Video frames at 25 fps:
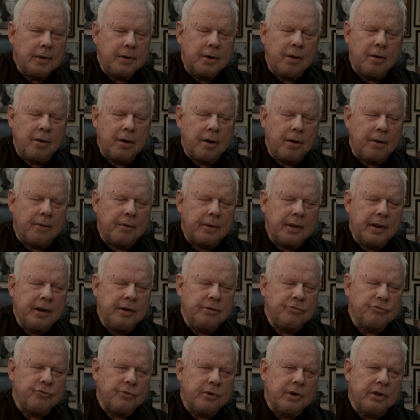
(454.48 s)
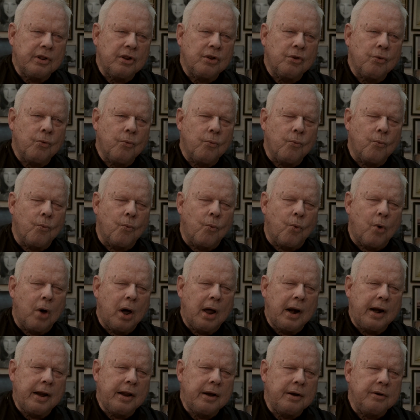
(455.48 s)
No. Israel
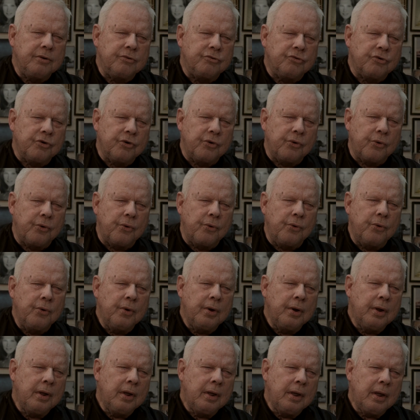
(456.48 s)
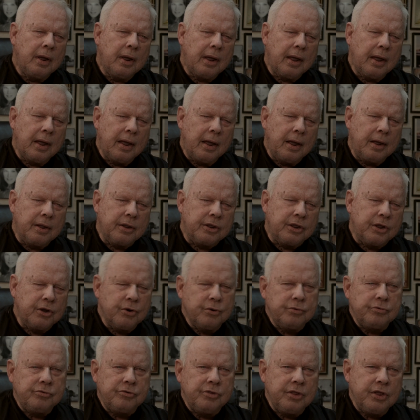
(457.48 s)
wanted to
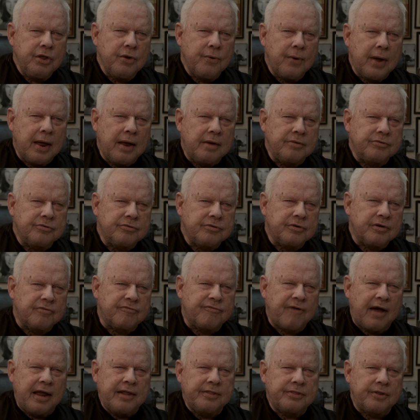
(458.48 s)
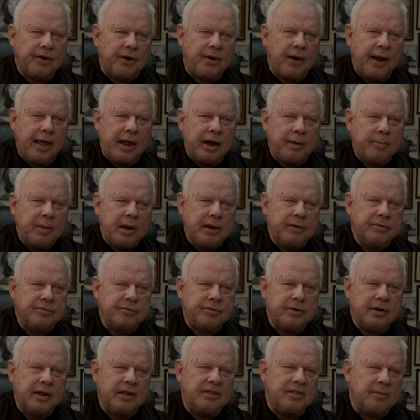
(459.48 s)
use the U.S. to fight their
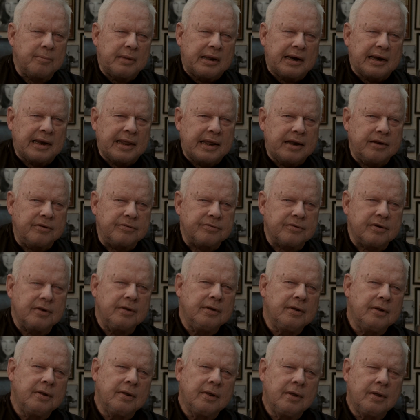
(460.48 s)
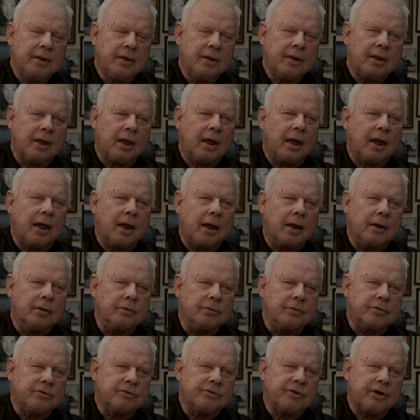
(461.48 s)
enemies in the Middle East.
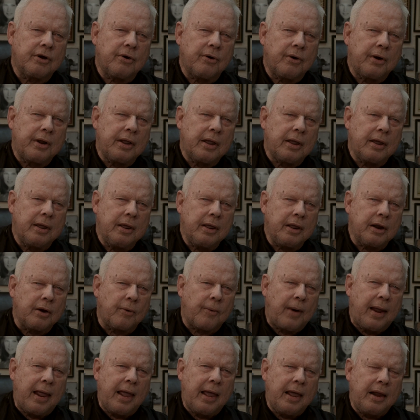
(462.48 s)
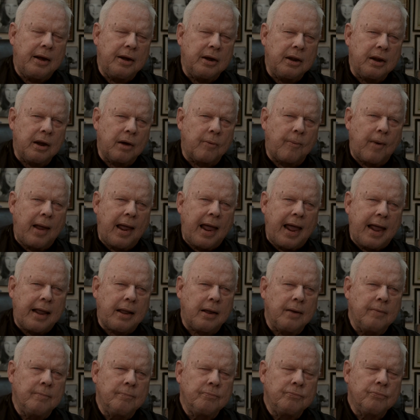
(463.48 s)
Syria, Iran, Iraq,
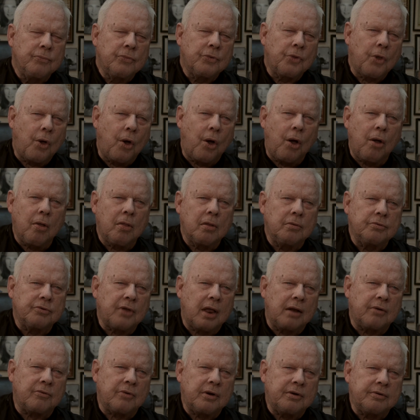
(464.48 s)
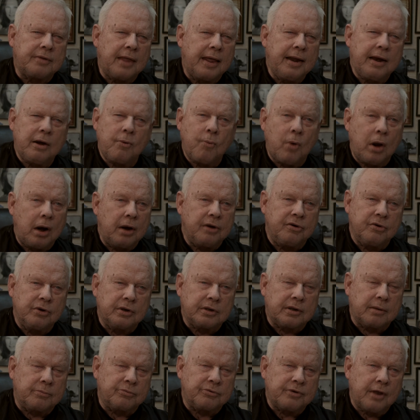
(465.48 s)
all those countries. They didn't want to do
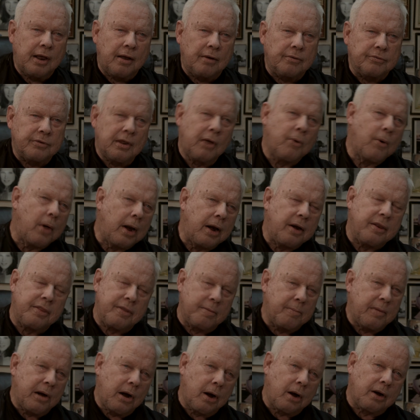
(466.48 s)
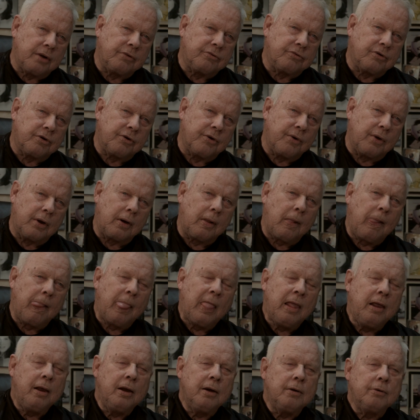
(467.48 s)
it themselves. They wanted the Americans to do it.
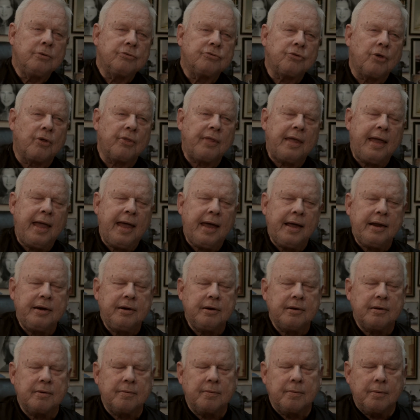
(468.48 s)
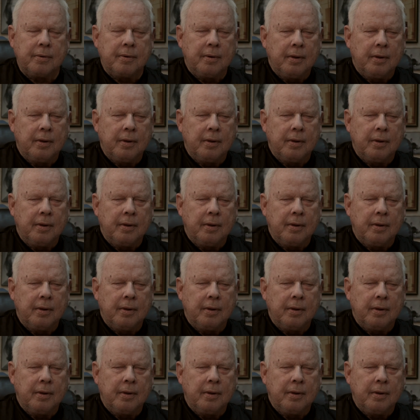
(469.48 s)
So they had to